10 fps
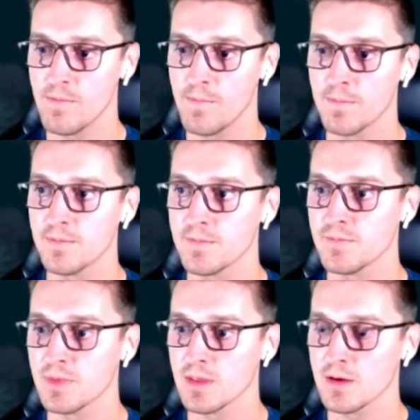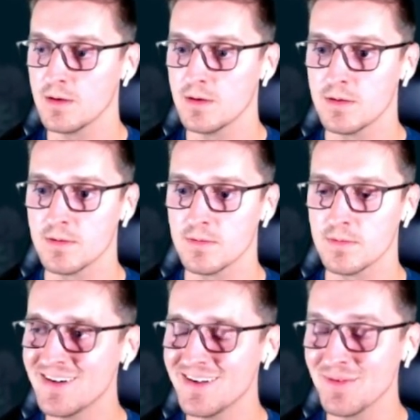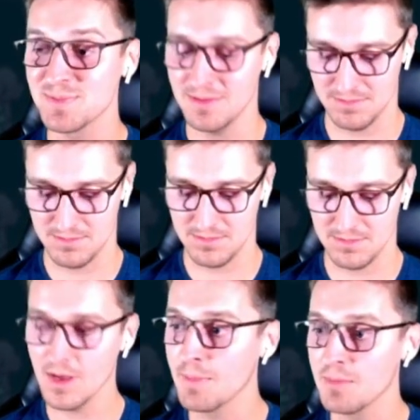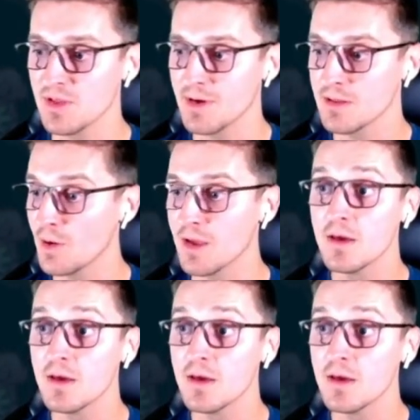and it retaliates with Rock Throw for next to no damage.